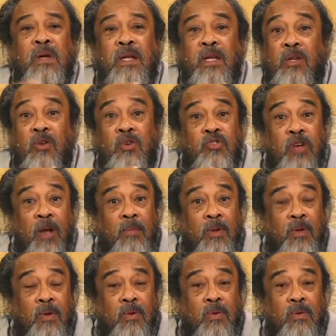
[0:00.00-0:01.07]
but they don't
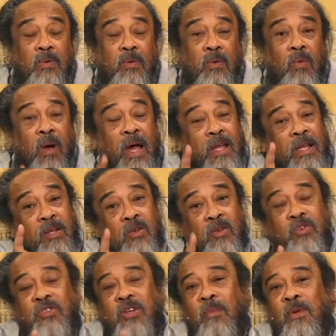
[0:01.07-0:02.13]
trouble you. Why they
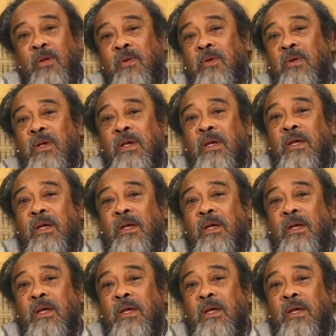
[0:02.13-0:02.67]
don't trouble you?